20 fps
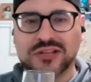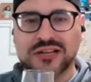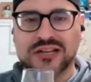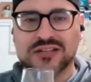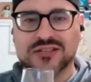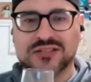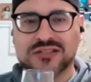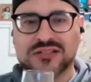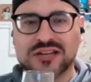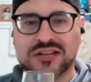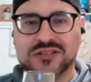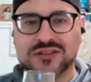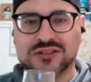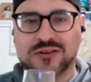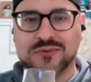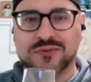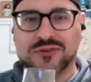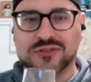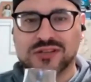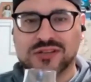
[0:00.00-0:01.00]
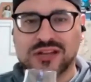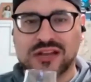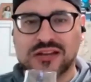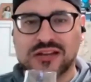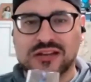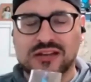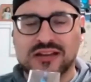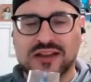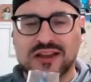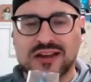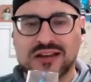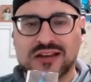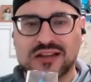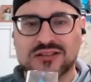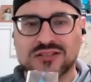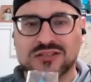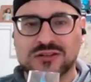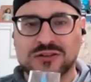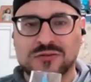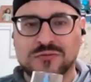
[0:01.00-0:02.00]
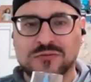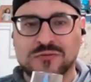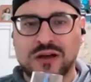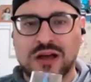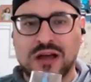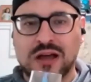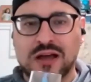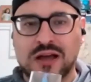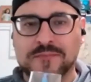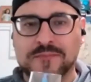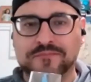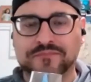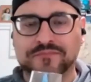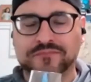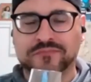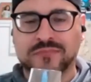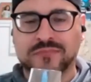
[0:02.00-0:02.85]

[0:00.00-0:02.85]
like it's it's almost like getting into uh